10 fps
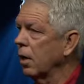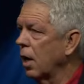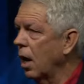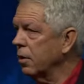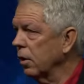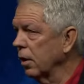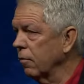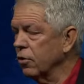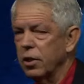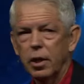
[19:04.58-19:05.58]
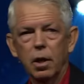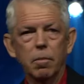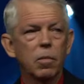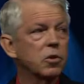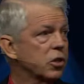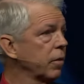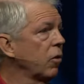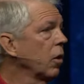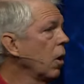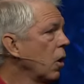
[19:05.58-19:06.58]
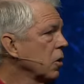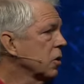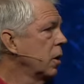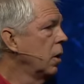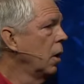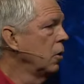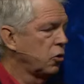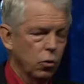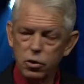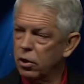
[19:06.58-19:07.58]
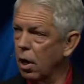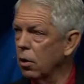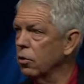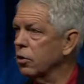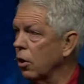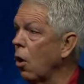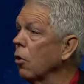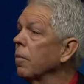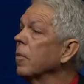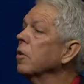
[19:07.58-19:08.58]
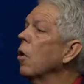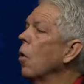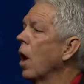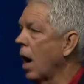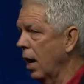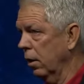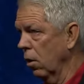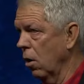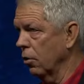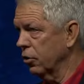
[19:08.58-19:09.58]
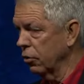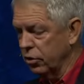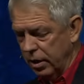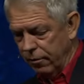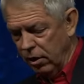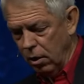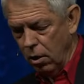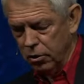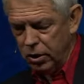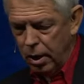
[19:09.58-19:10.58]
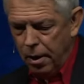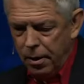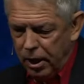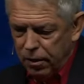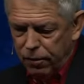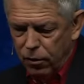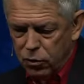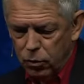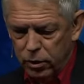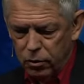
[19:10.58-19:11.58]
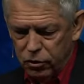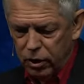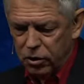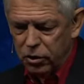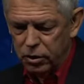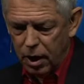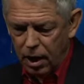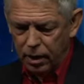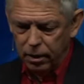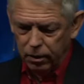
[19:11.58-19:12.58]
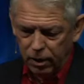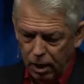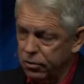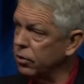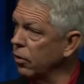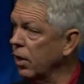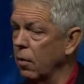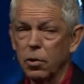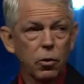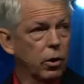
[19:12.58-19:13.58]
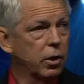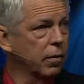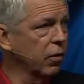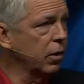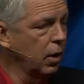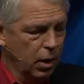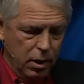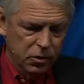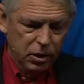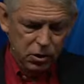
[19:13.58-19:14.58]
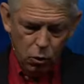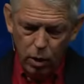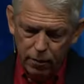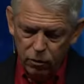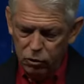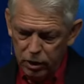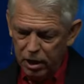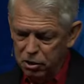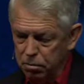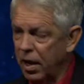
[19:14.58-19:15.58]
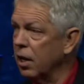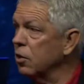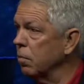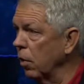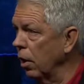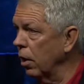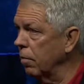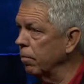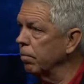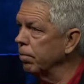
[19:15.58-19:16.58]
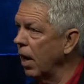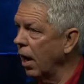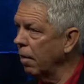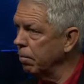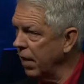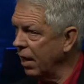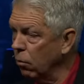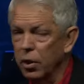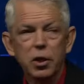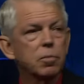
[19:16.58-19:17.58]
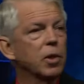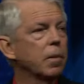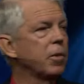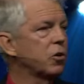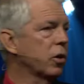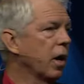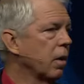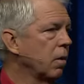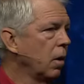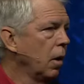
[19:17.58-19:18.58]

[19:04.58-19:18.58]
God delivers to him civil laws. Jewish scholars call them the Noahide laws. There's 7 laws. And the first one there in Genesis 9, God says, okay, we're doing it different. It says, whoever sheds man's blood, by man will his blood be shed.